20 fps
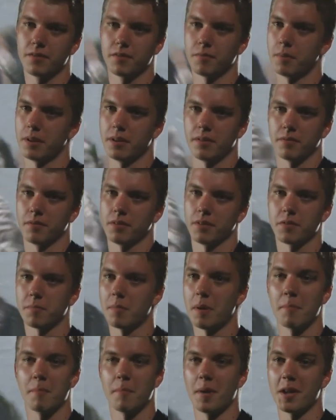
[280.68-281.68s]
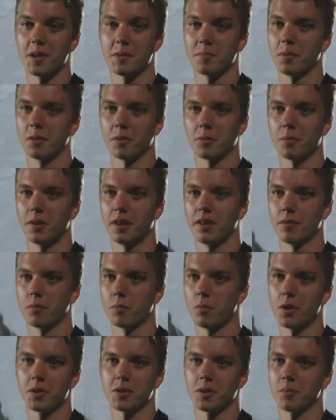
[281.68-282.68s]
been manageable as well.
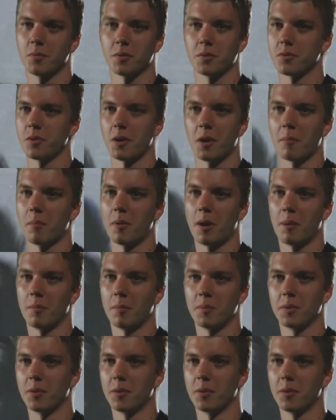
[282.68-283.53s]
Washing was not a problem.